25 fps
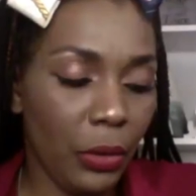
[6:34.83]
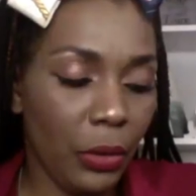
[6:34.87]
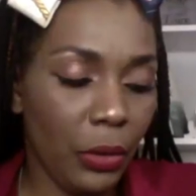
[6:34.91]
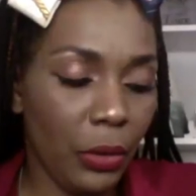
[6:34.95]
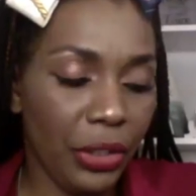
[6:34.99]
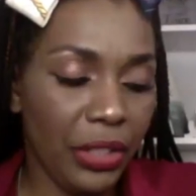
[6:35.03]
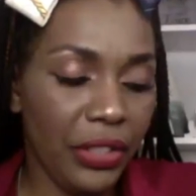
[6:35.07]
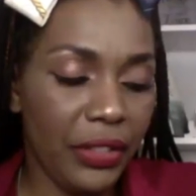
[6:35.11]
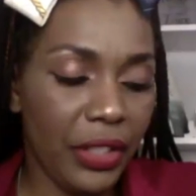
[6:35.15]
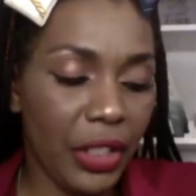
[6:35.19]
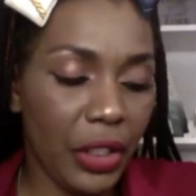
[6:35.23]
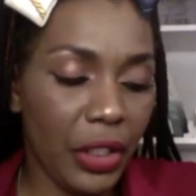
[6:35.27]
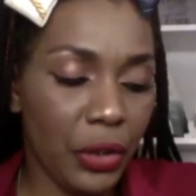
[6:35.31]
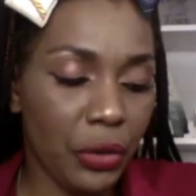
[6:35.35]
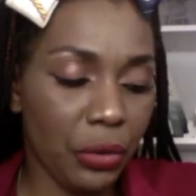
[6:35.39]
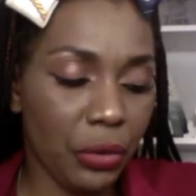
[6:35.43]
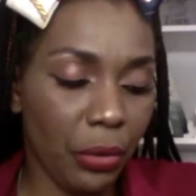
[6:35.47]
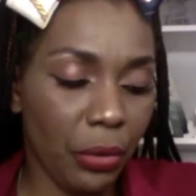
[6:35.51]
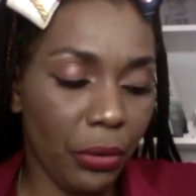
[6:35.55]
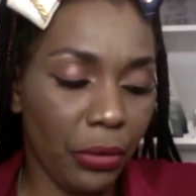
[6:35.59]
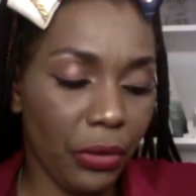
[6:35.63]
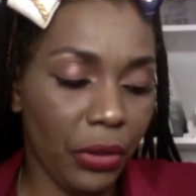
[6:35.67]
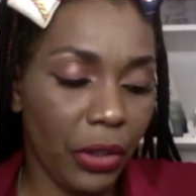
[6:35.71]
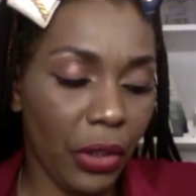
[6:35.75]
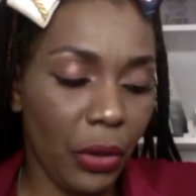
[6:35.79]

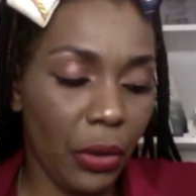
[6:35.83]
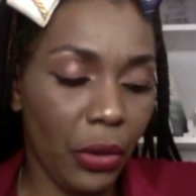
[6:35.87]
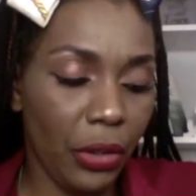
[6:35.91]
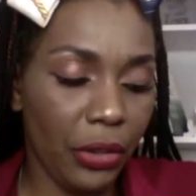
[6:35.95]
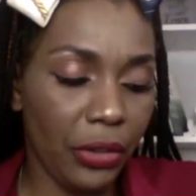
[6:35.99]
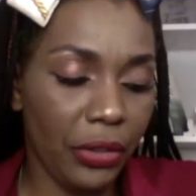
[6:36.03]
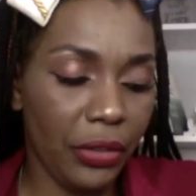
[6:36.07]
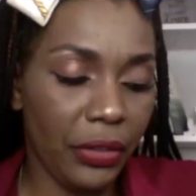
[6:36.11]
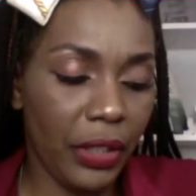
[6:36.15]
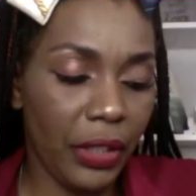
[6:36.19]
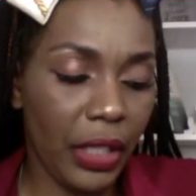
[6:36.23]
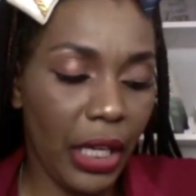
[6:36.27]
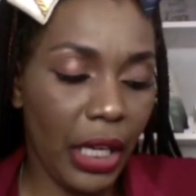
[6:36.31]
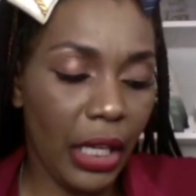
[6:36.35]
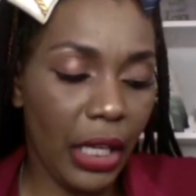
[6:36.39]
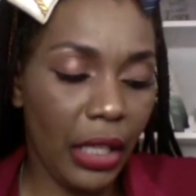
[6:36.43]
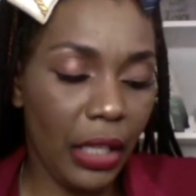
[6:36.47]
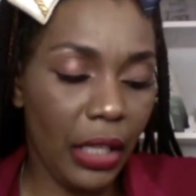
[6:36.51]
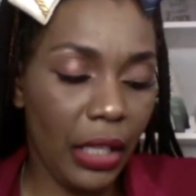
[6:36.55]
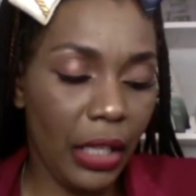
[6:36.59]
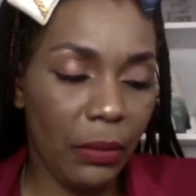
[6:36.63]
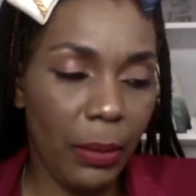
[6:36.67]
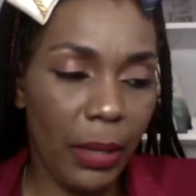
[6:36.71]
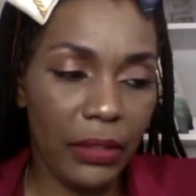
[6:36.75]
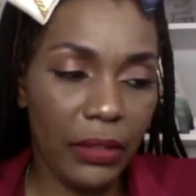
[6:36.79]
residuals. So you're saying
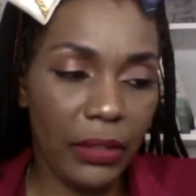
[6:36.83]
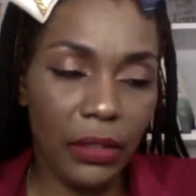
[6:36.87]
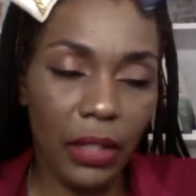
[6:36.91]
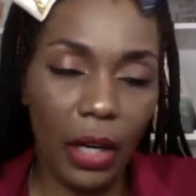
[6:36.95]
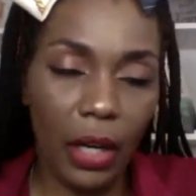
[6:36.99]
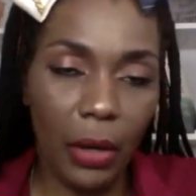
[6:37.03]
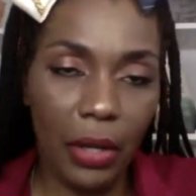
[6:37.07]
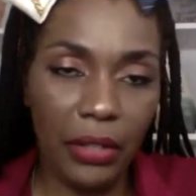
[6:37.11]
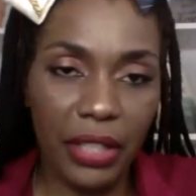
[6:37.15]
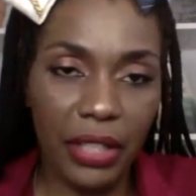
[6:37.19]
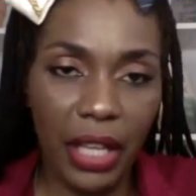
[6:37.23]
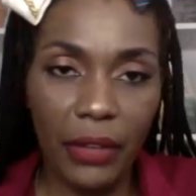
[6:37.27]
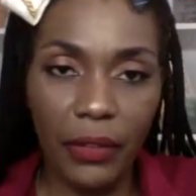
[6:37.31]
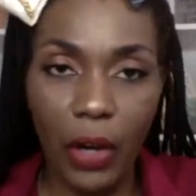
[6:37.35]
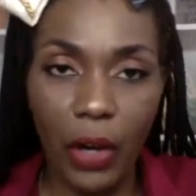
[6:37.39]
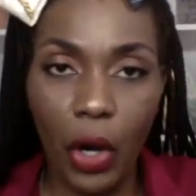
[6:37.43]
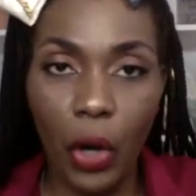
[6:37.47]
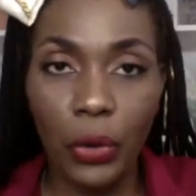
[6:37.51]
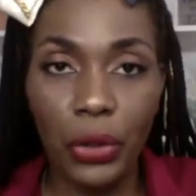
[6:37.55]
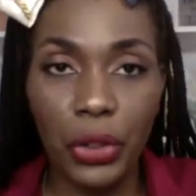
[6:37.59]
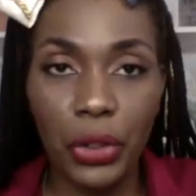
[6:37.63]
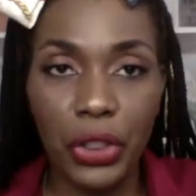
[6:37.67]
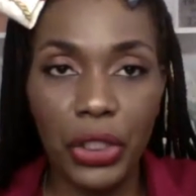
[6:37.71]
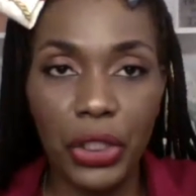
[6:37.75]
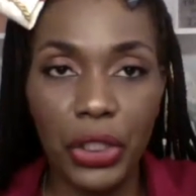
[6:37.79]
it's best to always have
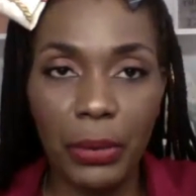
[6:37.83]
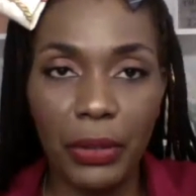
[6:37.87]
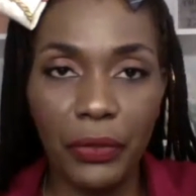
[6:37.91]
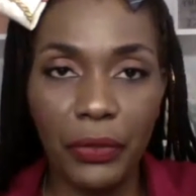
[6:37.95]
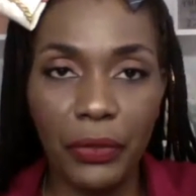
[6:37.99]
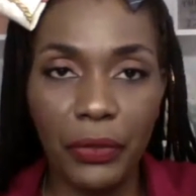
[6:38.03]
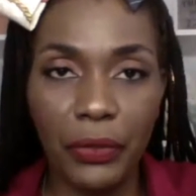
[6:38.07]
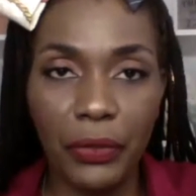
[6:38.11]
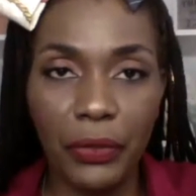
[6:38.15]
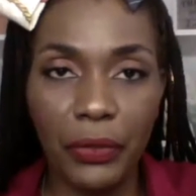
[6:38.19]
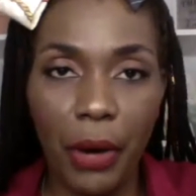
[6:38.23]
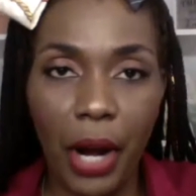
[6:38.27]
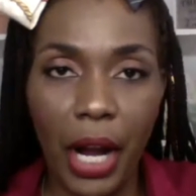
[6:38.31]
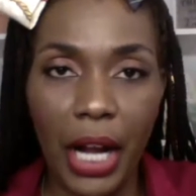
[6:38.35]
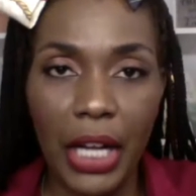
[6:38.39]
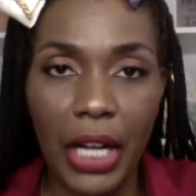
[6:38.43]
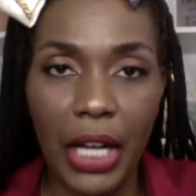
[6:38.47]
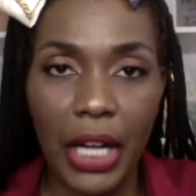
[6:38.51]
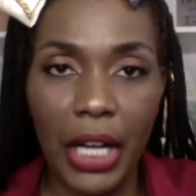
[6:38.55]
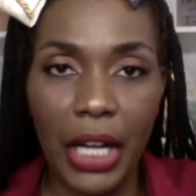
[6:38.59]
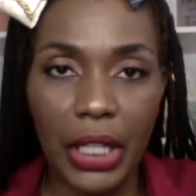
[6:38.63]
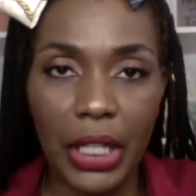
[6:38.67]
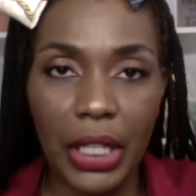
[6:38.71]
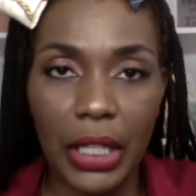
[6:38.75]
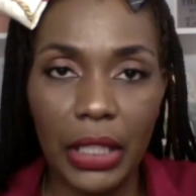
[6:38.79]
ownership of your
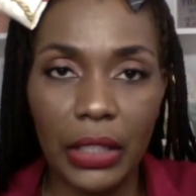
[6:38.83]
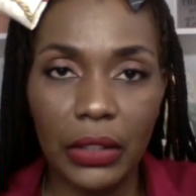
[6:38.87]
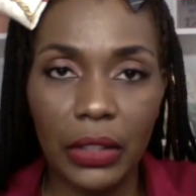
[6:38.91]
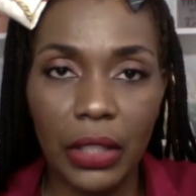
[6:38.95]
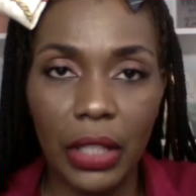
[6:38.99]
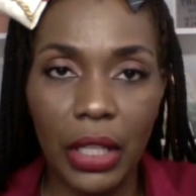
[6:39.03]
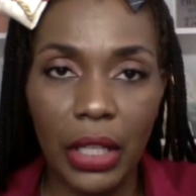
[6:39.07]
project